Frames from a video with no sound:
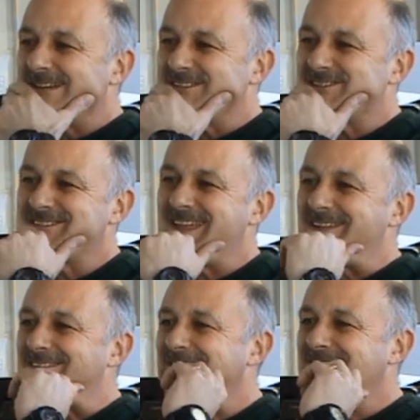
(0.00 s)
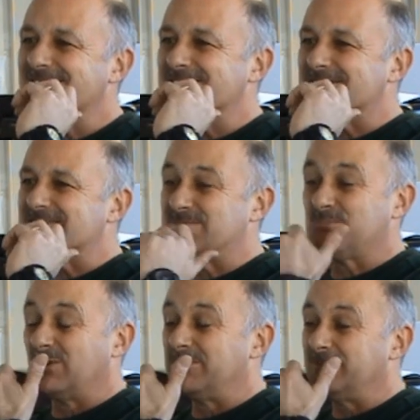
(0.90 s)
stunt
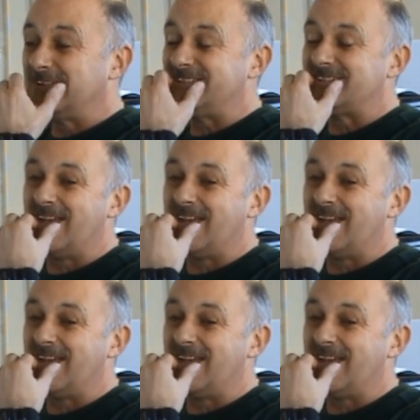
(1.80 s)
probably to